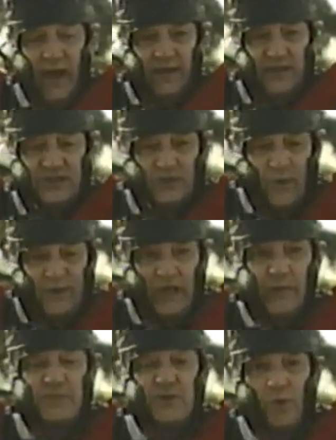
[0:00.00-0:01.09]
and this is what
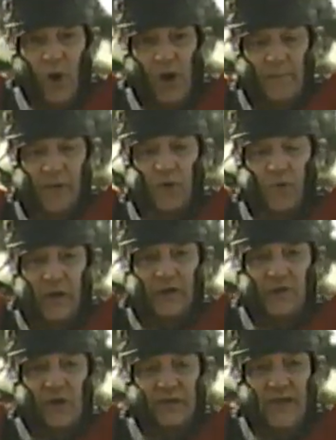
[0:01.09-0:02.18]
keeps you warm. You wear
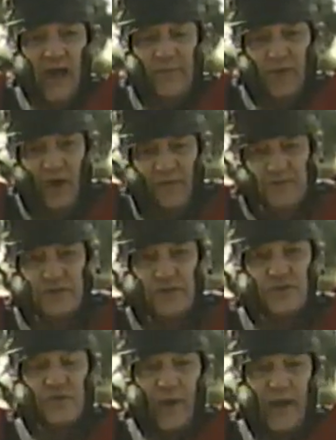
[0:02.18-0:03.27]
it all the time. The
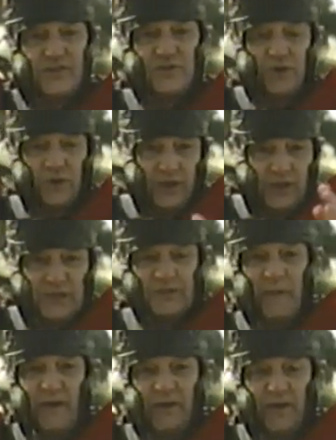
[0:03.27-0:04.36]
officer's red, so you can
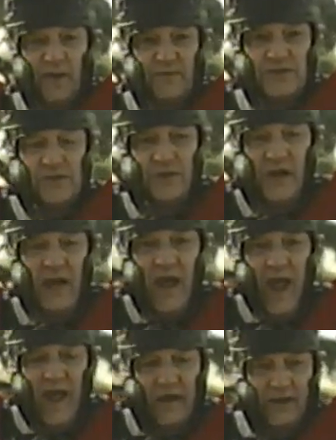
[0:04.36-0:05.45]
spot the officer,
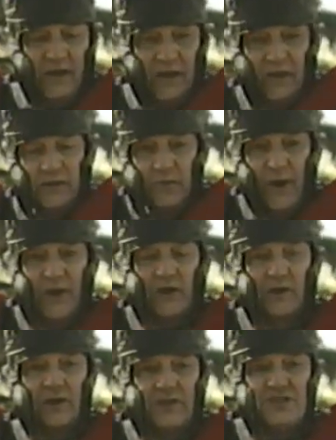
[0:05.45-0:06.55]
and the
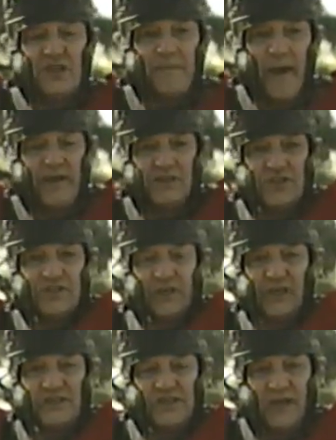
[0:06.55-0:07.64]
regular enlisted man
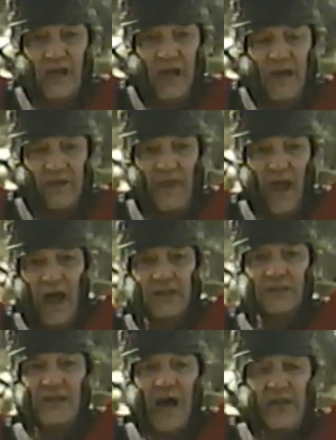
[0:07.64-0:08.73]
just gets the
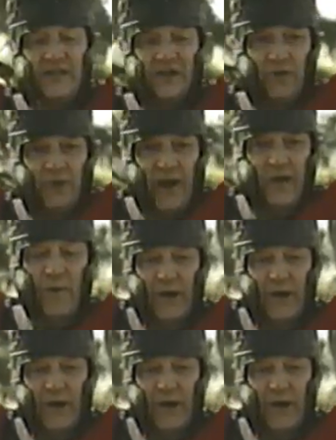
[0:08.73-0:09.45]
undyed, the gray